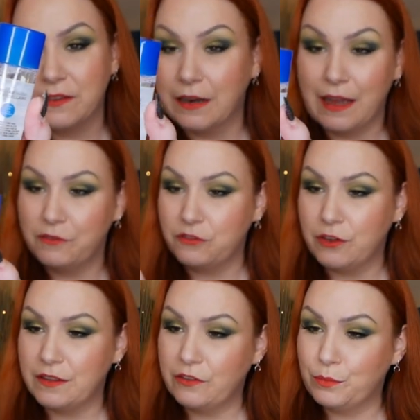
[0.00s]
and I haven't
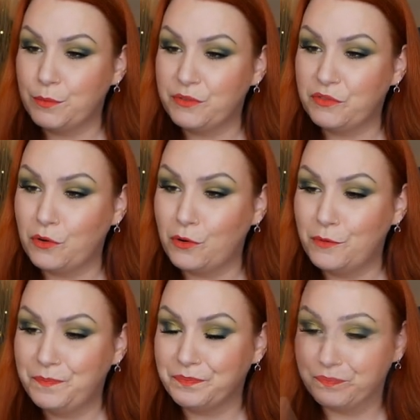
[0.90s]
tried this one
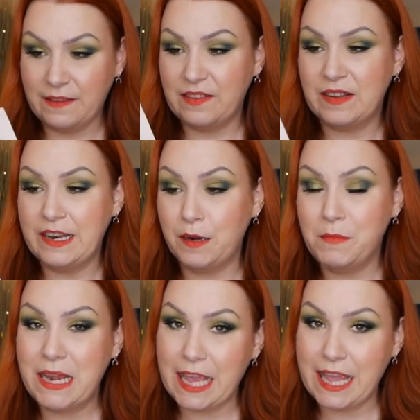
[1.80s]
before. This is a little
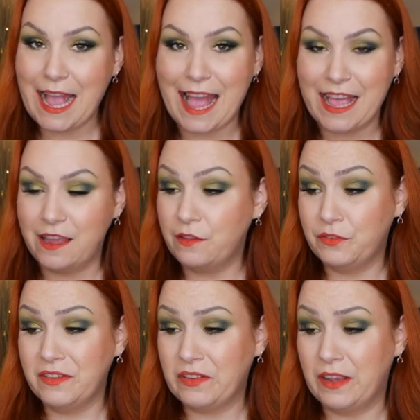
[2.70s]
mini, and the
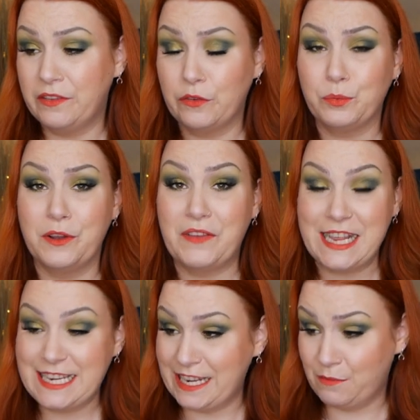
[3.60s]
full size is worth
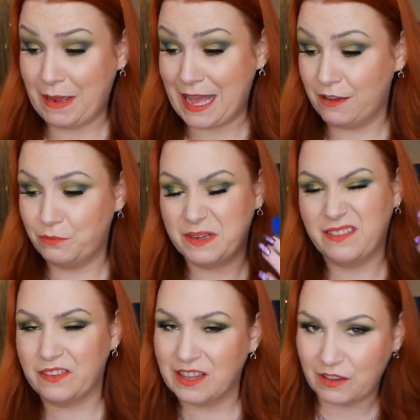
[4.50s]
£18, but it
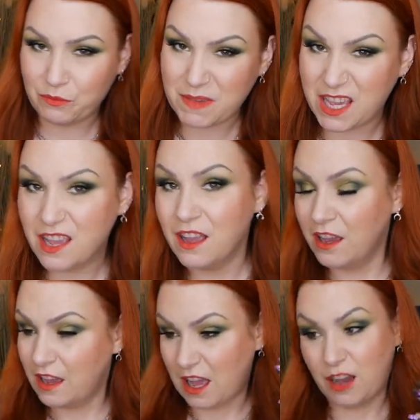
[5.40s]
doesn't give me
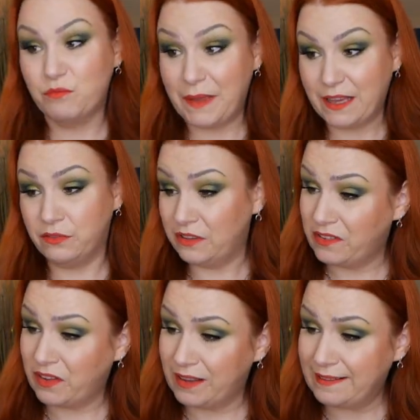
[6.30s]
how big a full
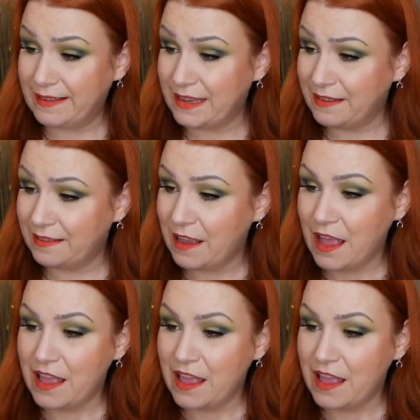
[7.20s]
size is.